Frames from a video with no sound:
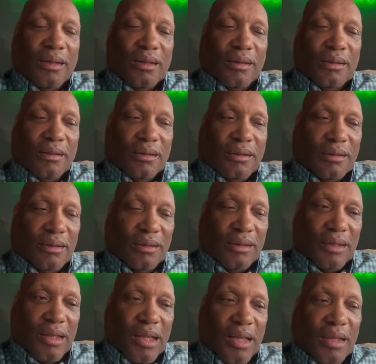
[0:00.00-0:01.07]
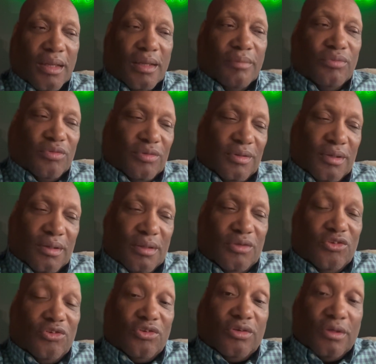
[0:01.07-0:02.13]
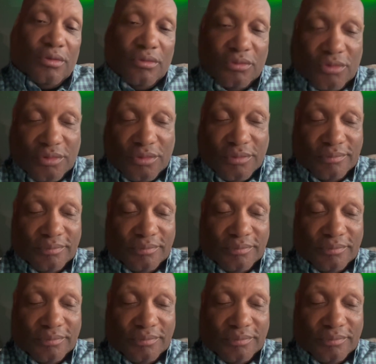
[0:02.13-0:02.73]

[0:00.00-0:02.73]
the AMC shills,